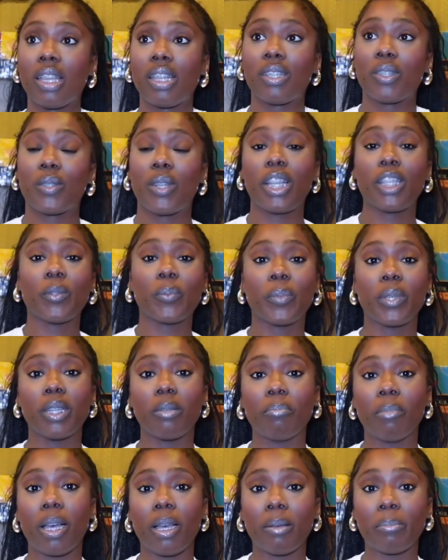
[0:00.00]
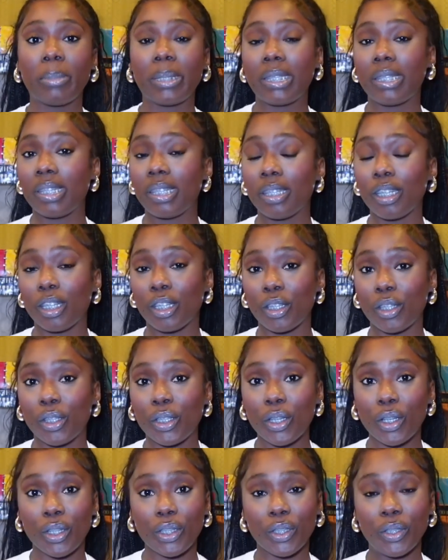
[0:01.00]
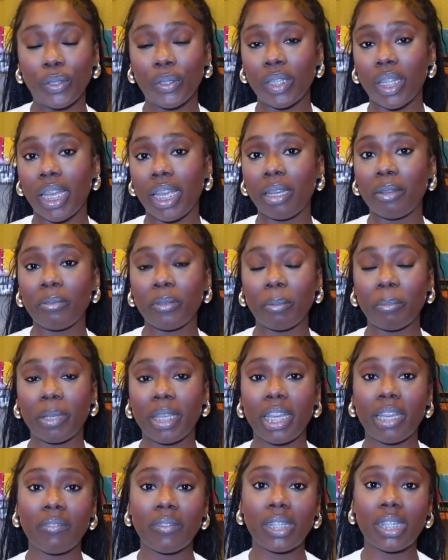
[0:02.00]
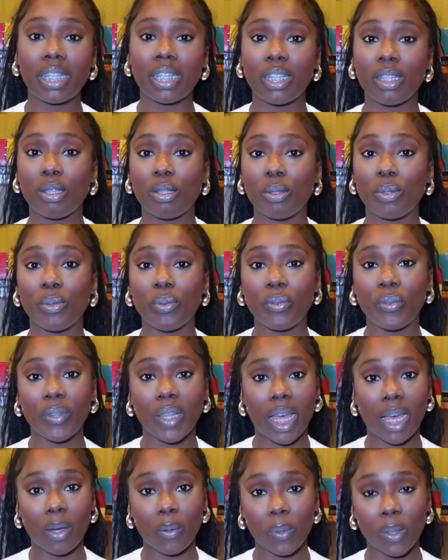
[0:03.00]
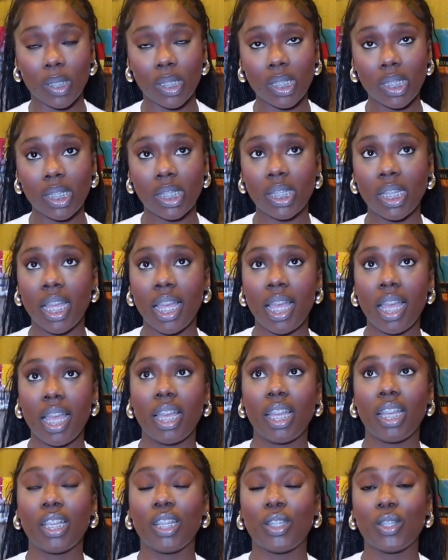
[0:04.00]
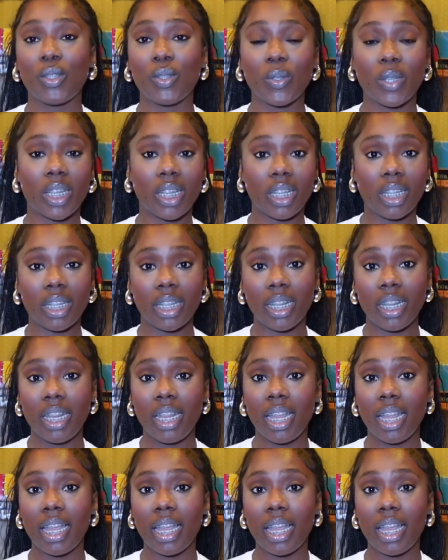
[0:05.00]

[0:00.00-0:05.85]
So that's when my business took a turn, like from canvases to flowers strictly.